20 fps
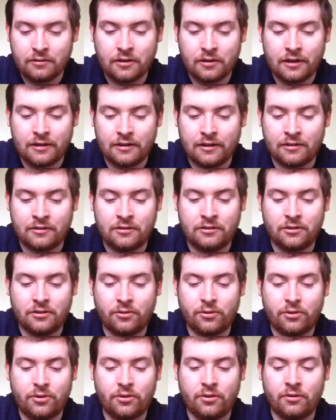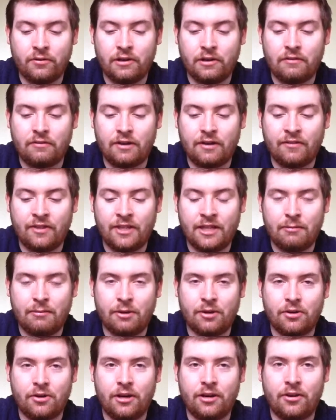I thought Stone Cold and Rob Van Dam and
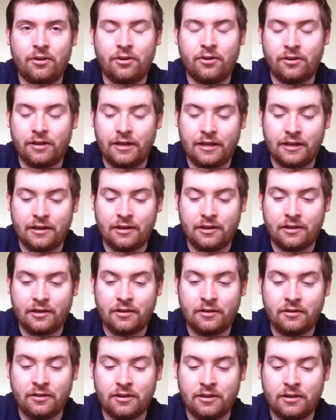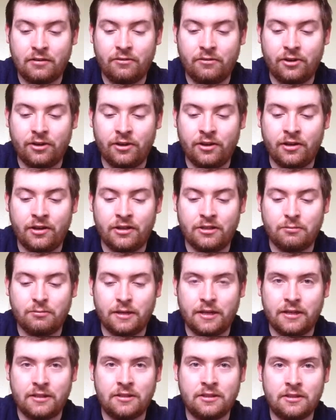Kurt Angle all had did really good in this
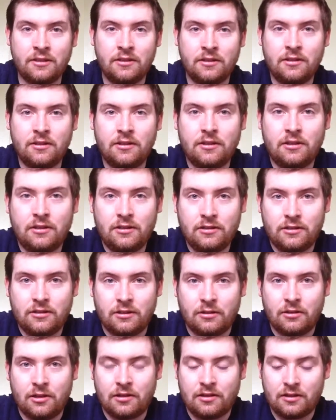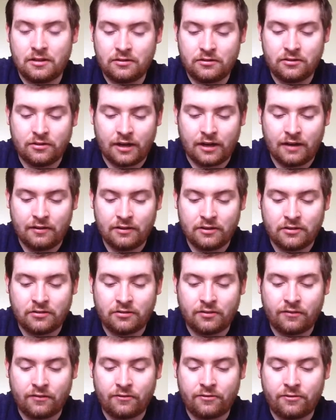match. So so I gave his
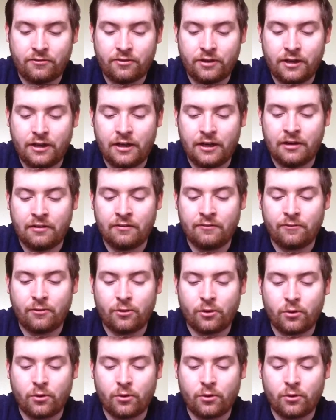three and four